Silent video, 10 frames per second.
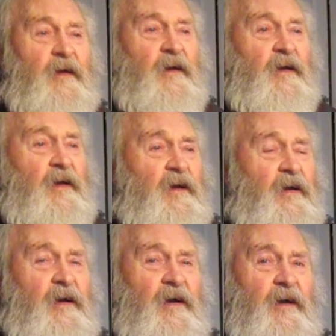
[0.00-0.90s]
I
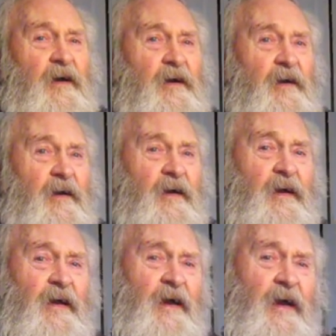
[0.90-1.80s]
made the birthday cake.
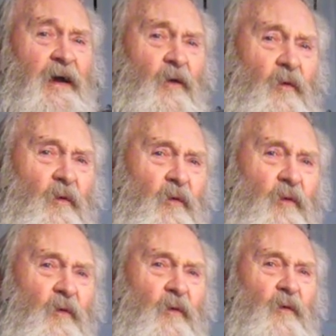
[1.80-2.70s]

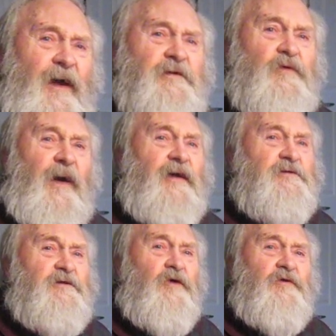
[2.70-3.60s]
Ooh, that's why
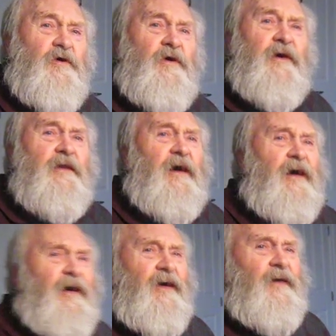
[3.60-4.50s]
it's so good.
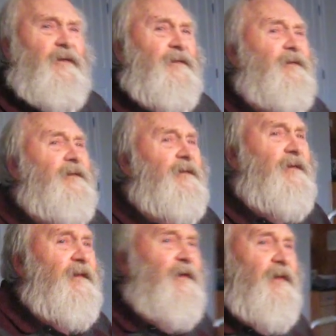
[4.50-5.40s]
Oh.
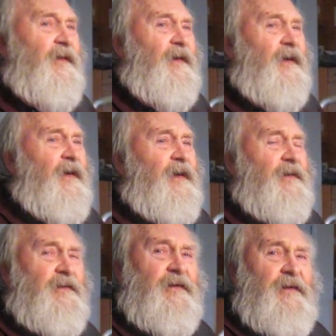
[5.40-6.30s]
Claire Jackin made the
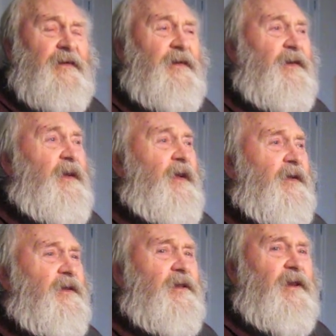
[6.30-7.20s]
birthday cake.
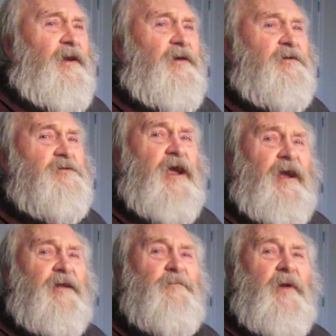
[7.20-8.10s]
Yeah. Claire
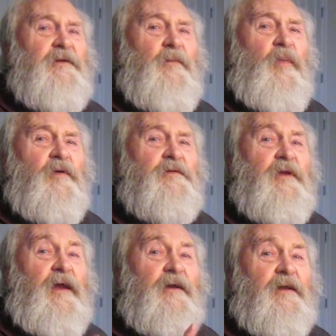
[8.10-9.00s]
Jackin made the birthday.
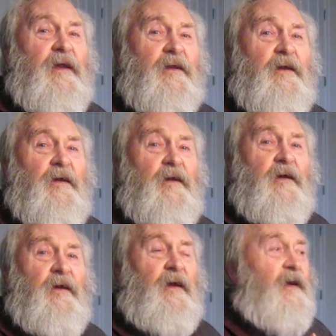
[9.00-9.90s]
Charles Jackin bought the
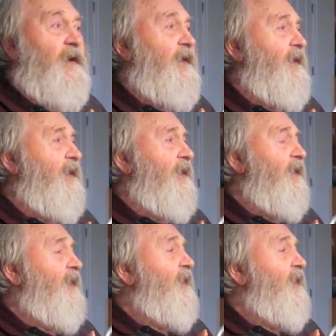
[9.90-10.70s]
sausage bites.